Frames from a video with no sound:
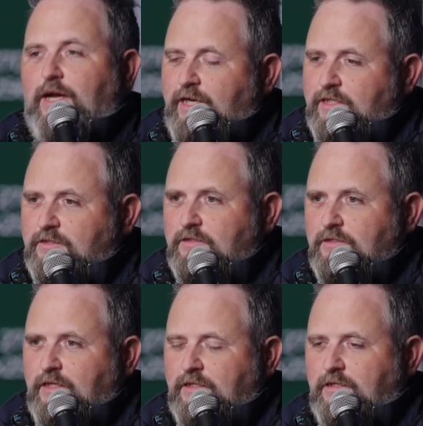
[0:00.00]
I guess
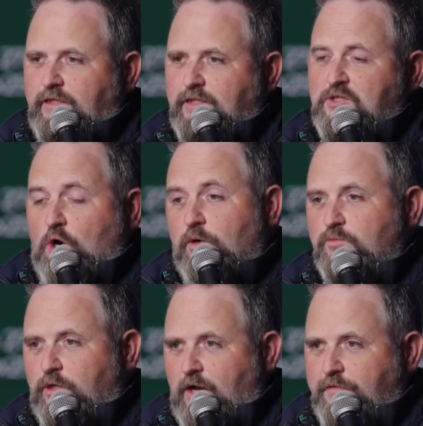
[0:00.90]
it doesn't always
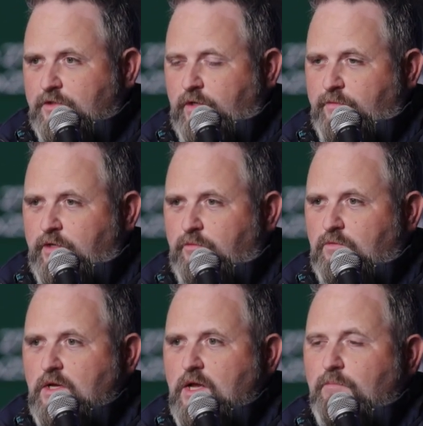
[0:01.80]
work out this way, but
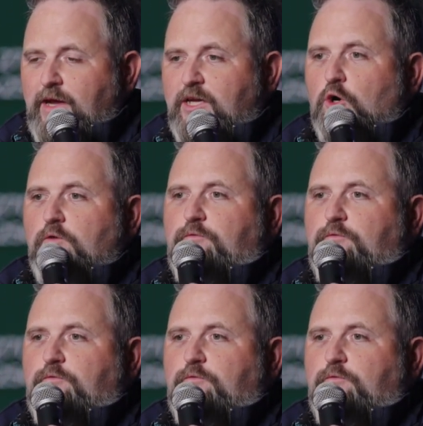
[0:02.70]
my goal